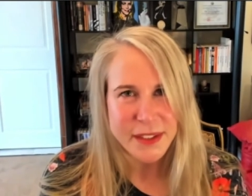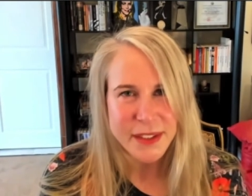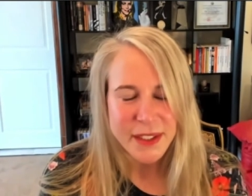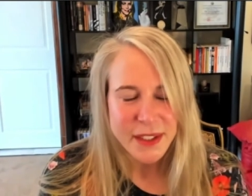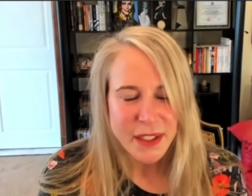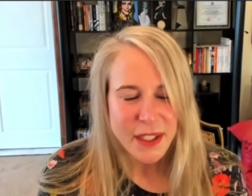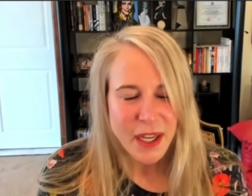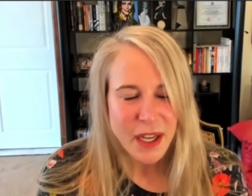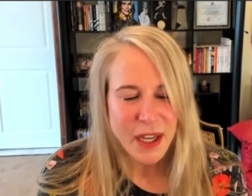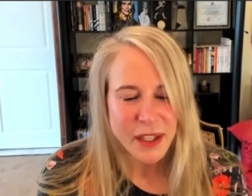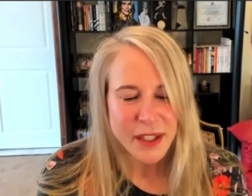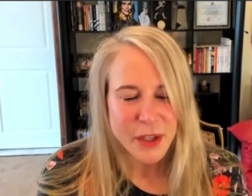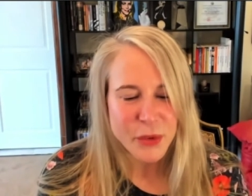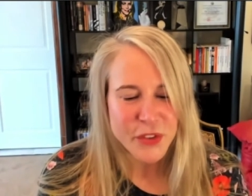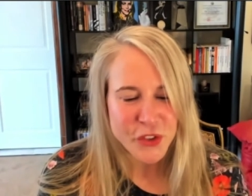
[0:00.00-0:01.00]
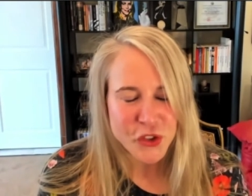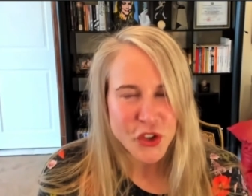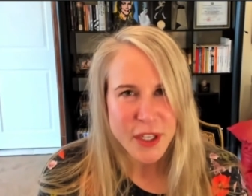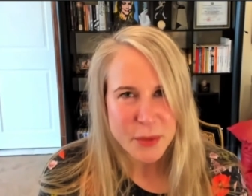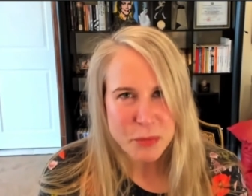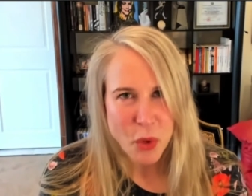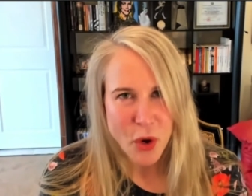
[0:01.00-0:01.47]
uh, it was a turning
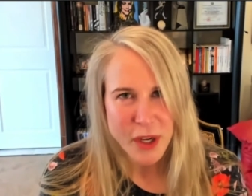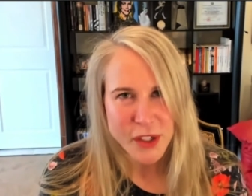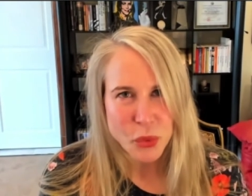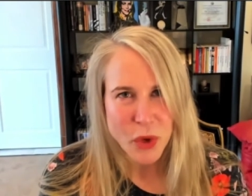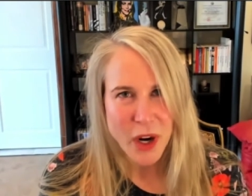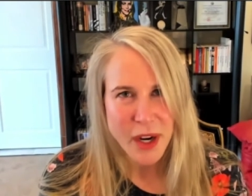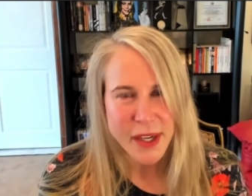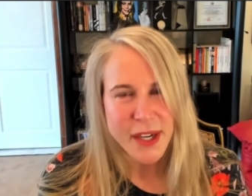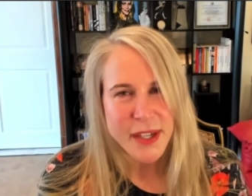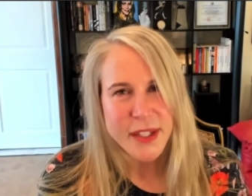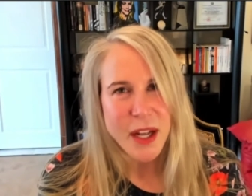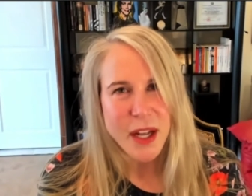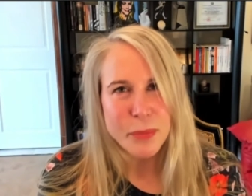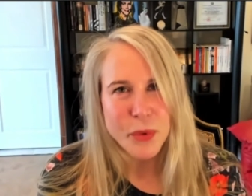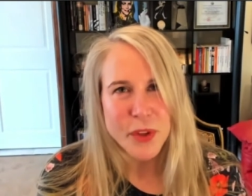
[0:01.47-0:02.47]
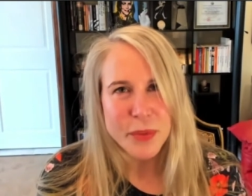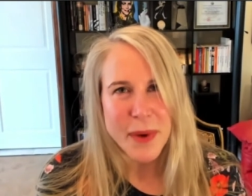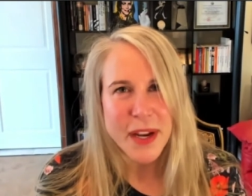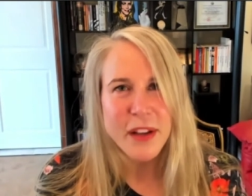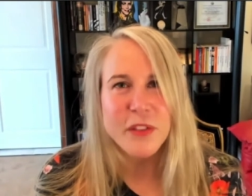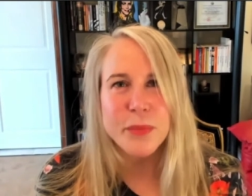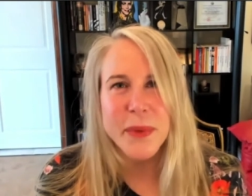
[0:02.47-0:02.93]
point where I ended up with my
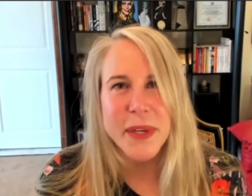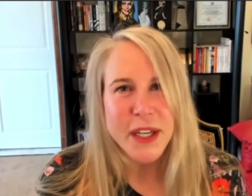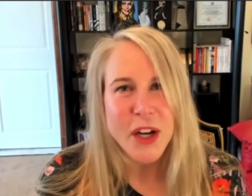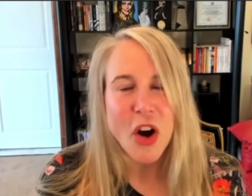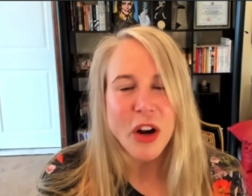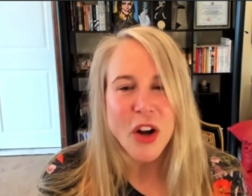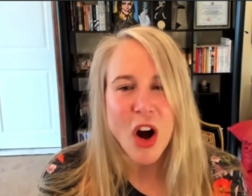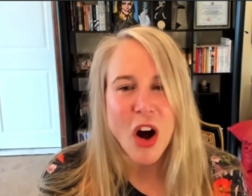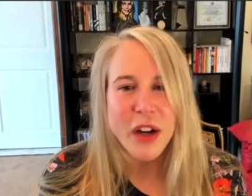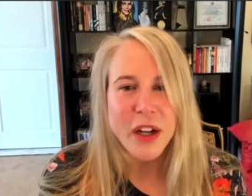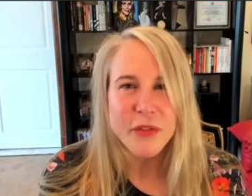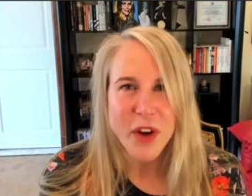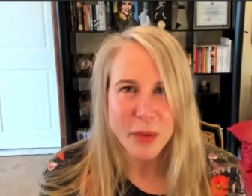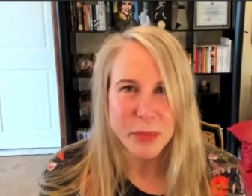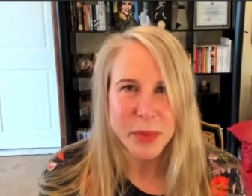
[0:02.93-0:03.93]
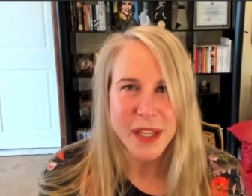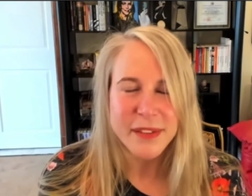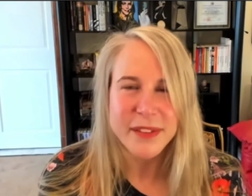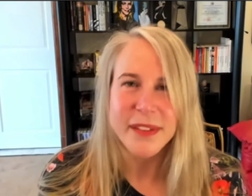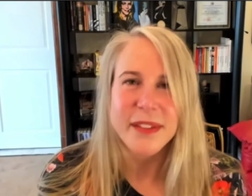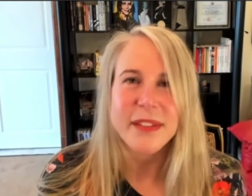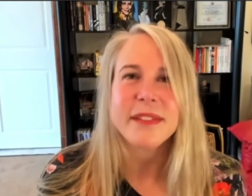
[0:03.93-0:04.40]
husband in Hong Kong, of all
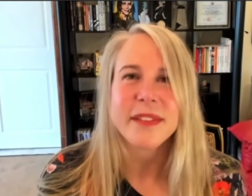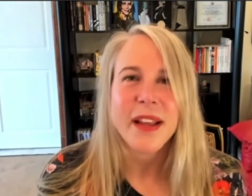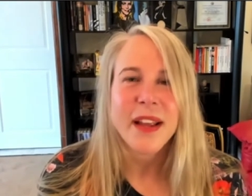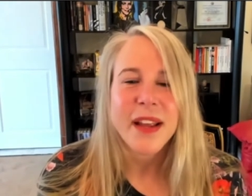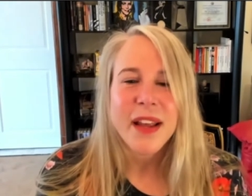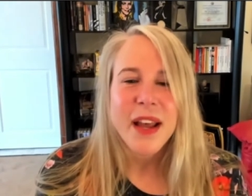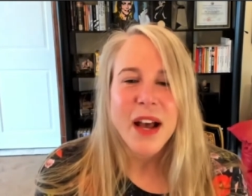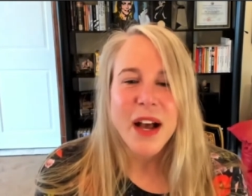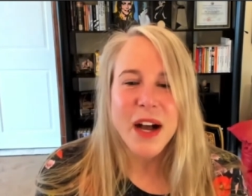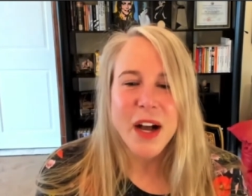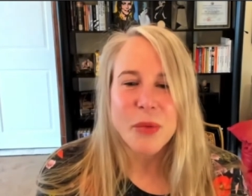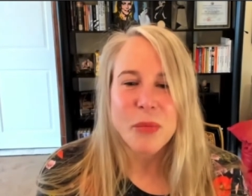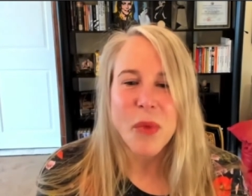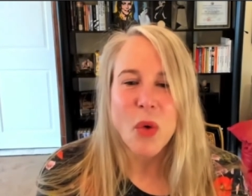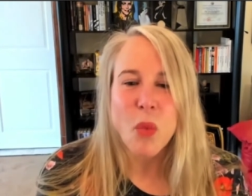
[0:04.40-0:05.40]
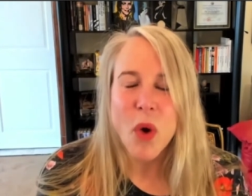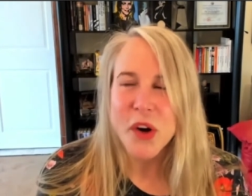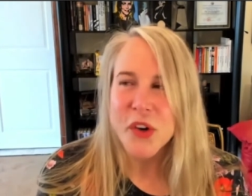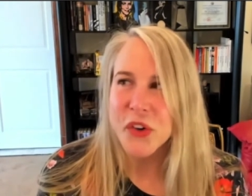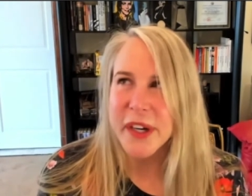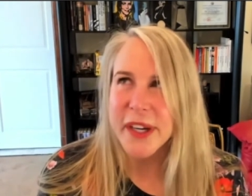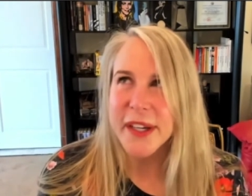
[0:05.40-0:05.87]
places, uh,
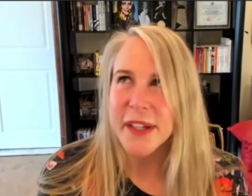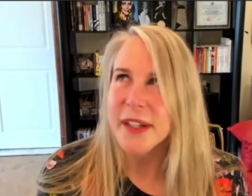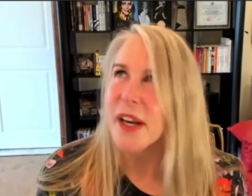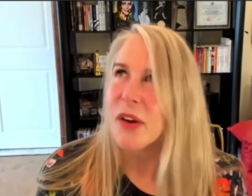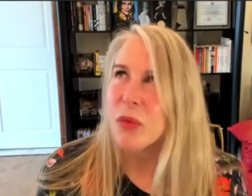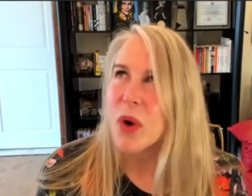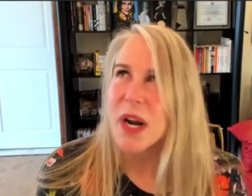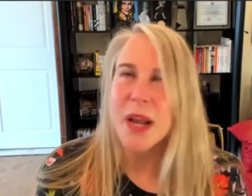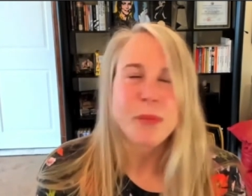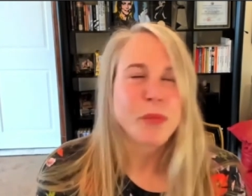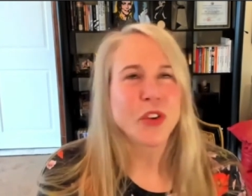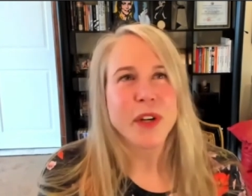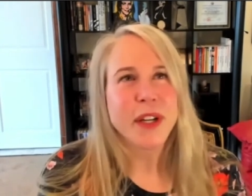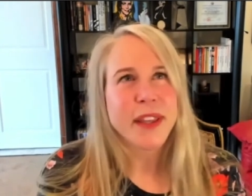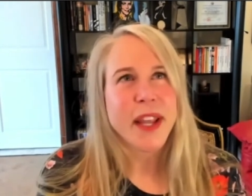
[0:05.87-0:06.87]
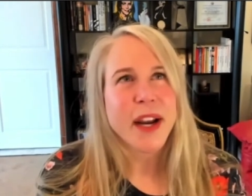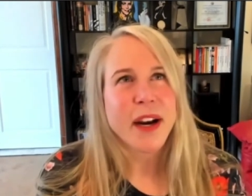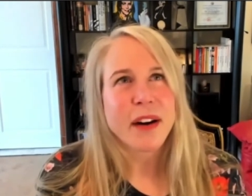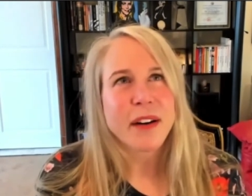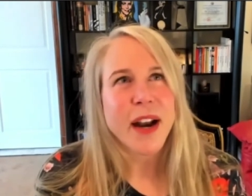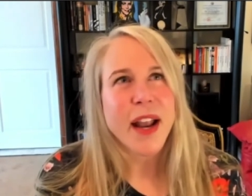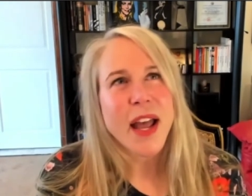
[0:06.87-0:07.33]
wondering what I'm doing there.